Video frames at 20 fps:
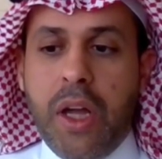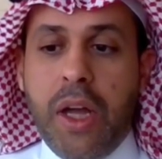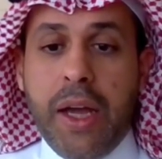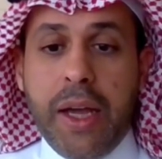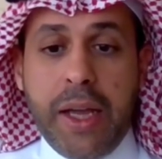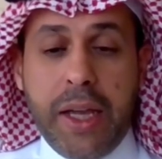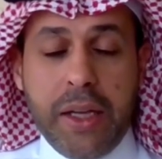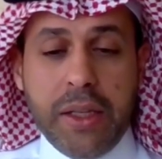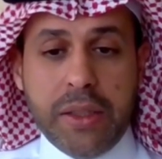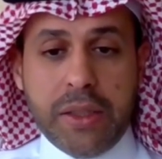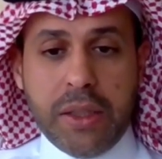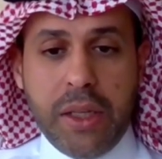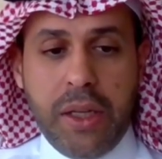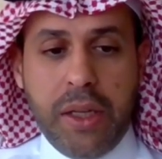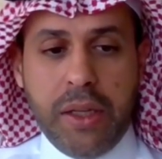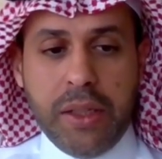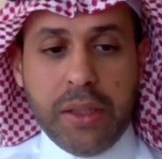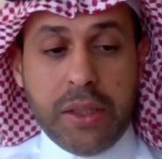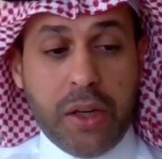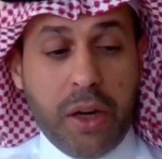because
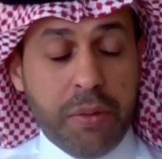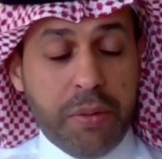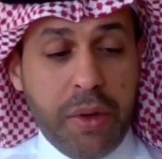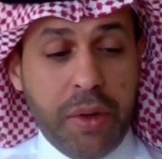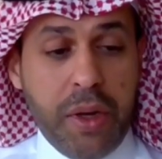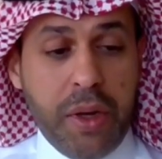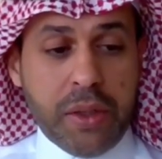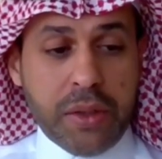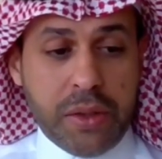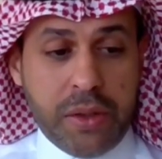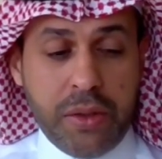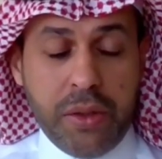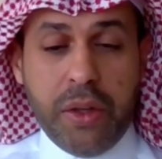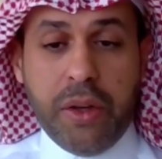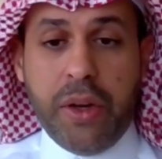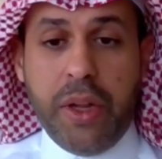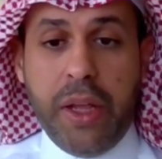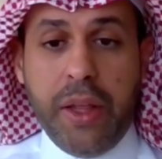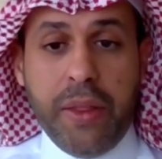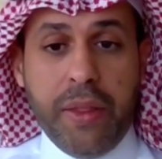travelers,
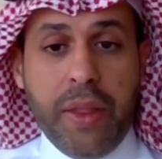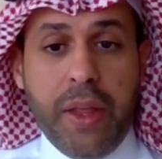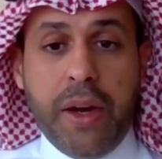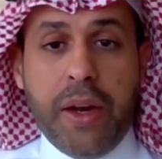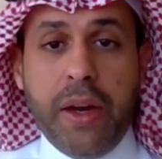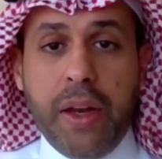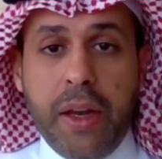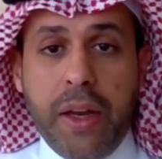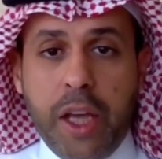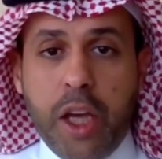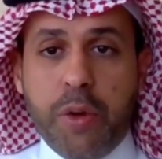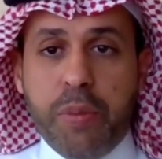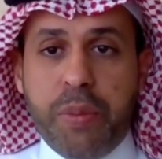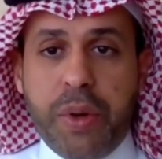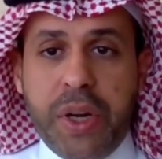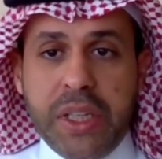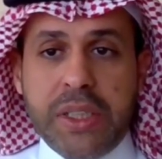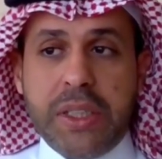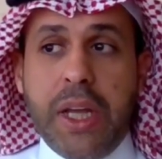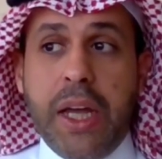they really
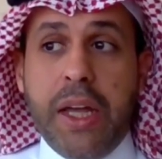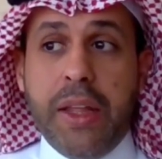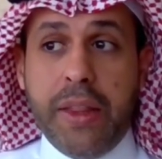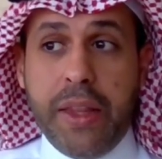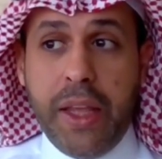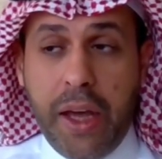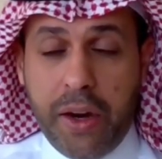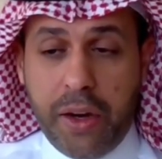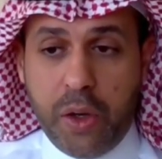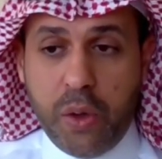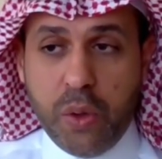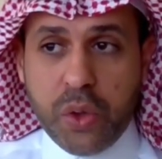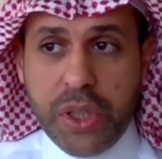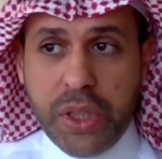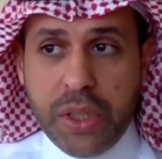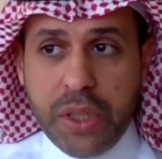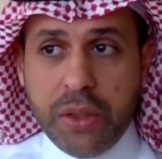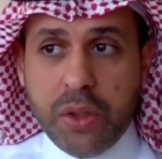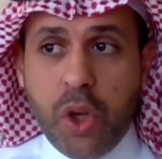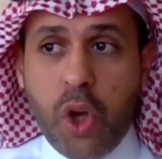impressed and they are using
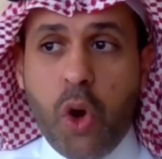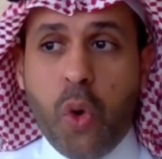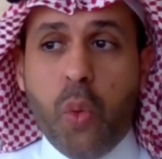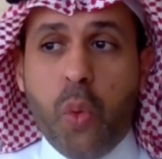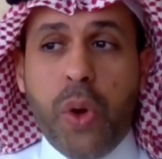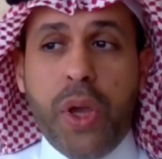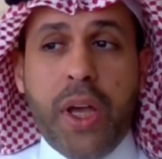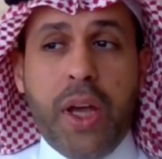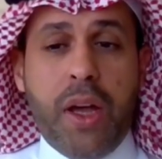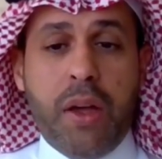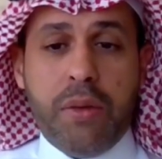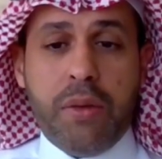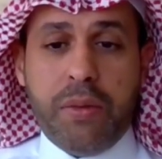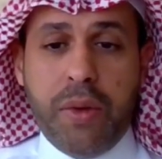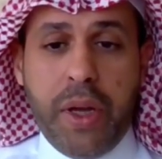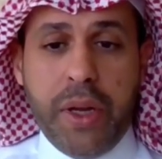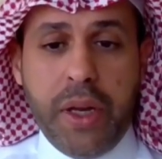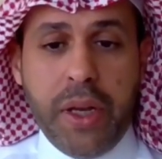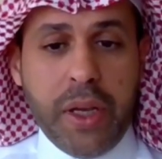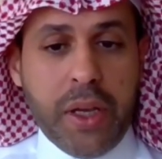it. We have
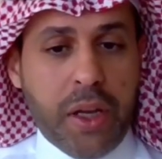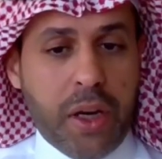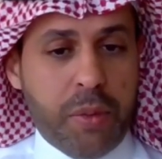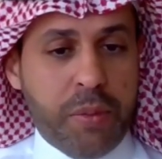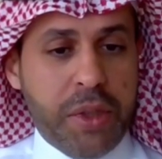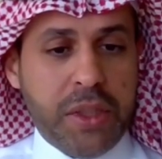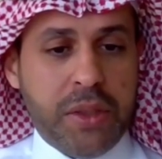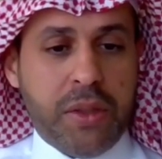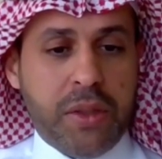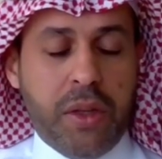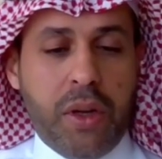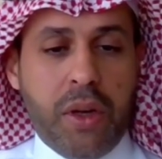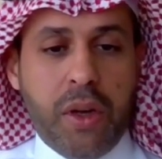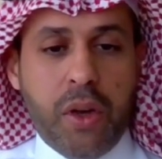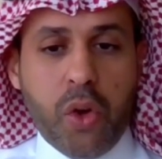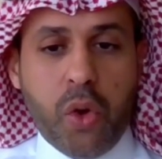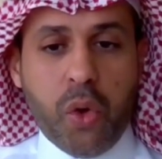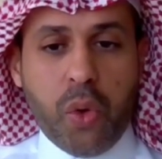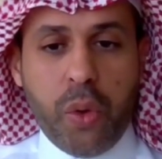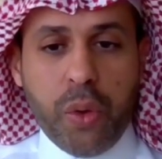an incremental
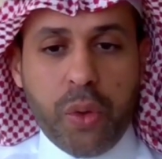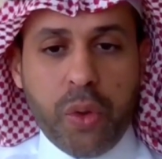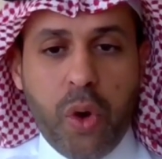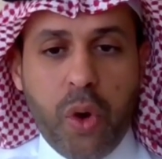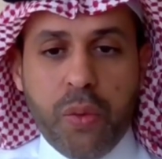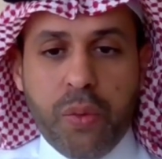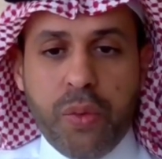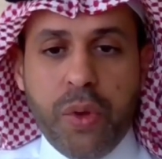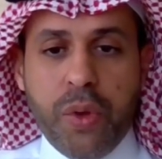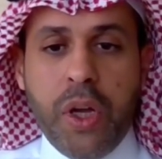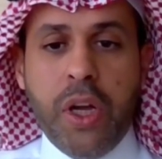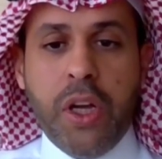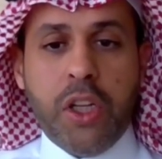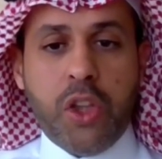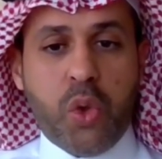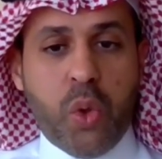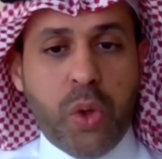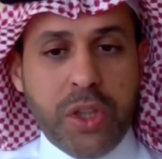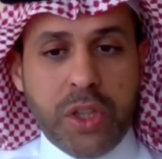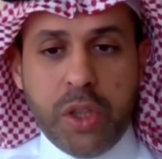growth of
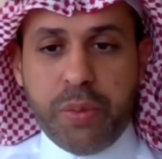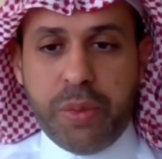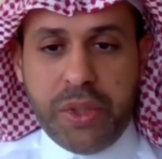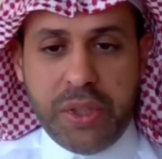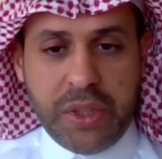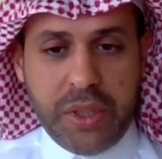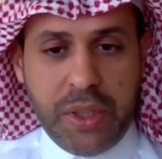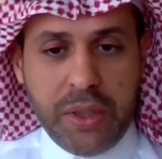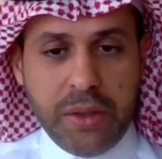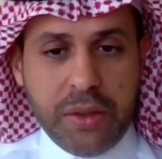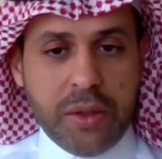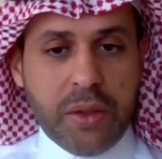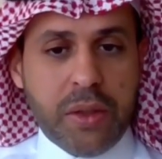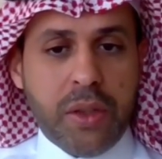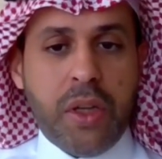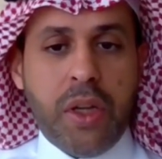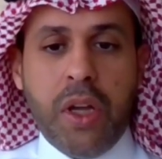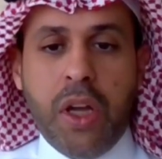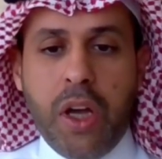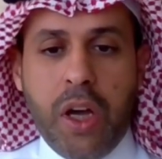20%
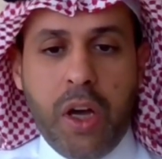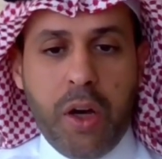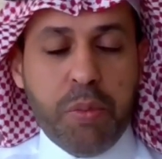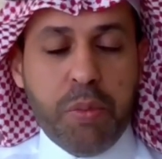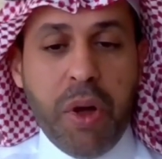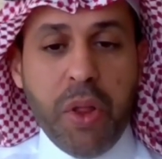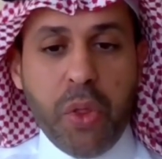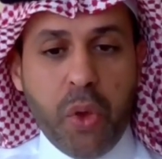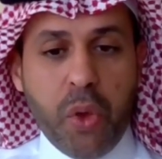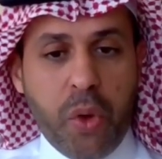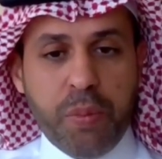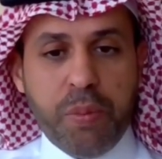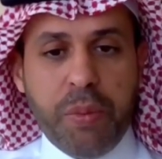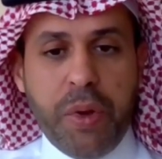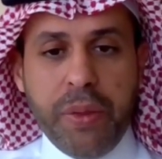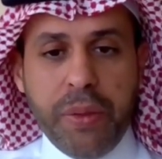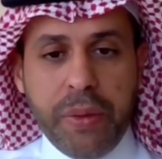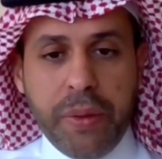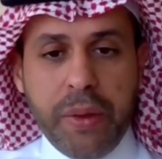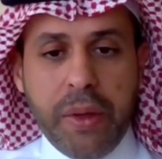month on
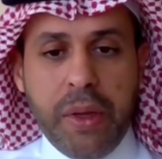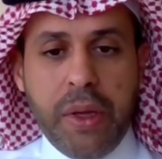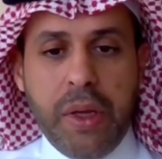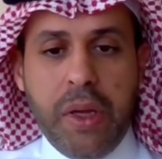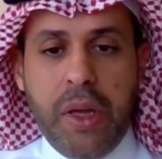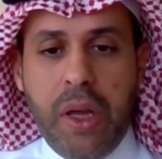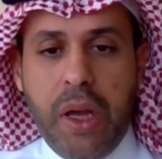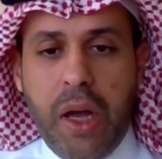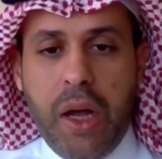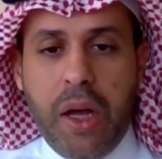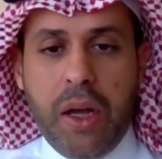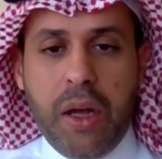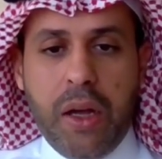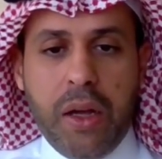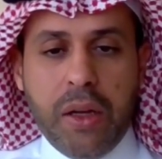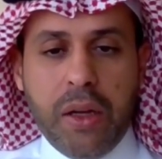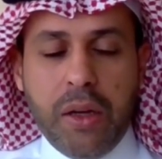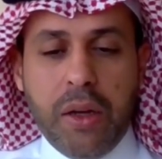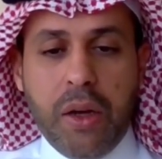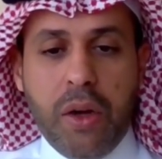month,
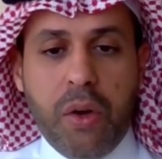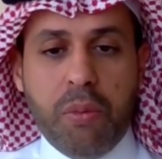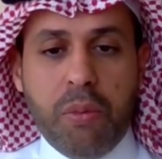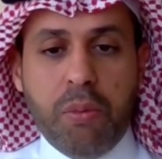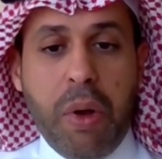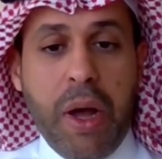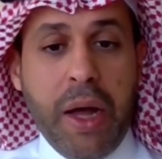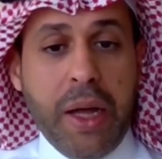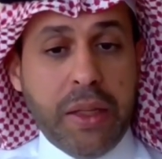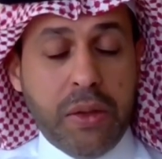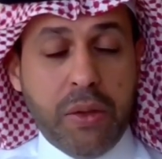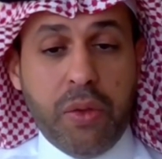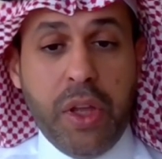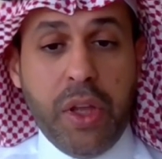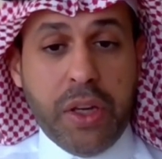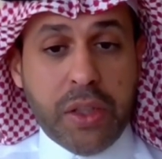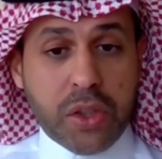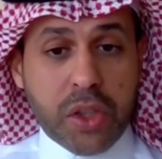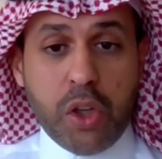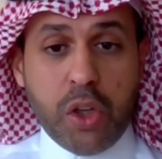and there
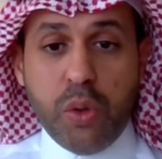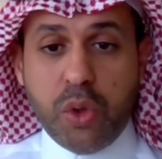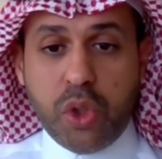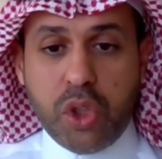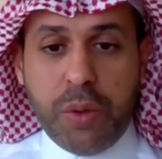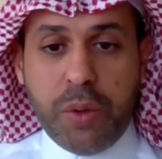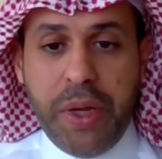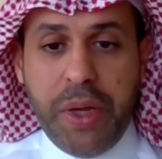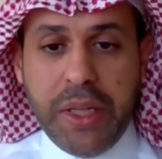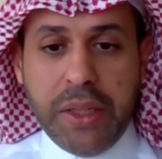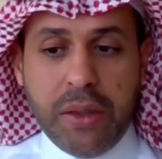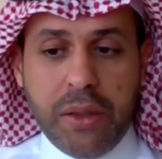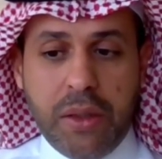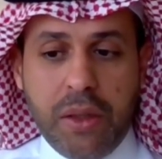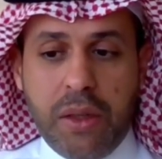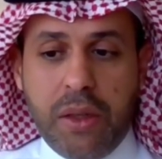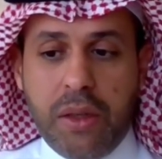is a huge demand.